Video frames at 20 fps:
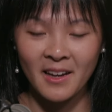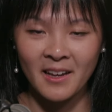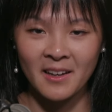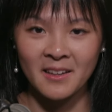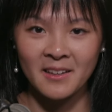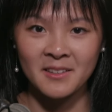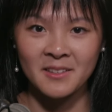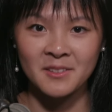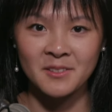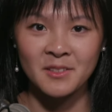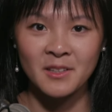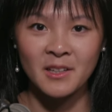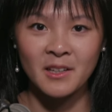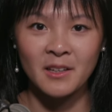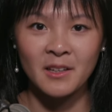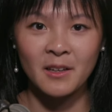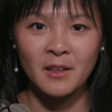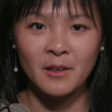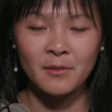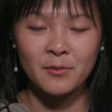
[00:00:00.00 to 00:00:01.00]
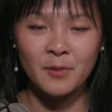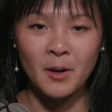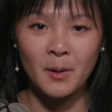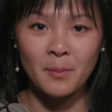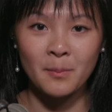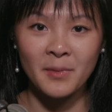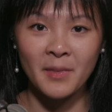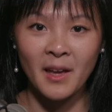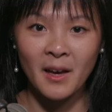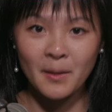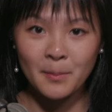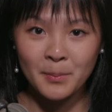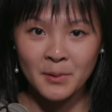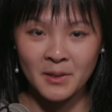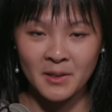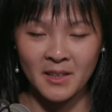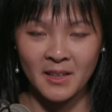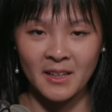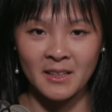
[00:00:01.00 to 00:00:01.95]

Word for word: And from that book,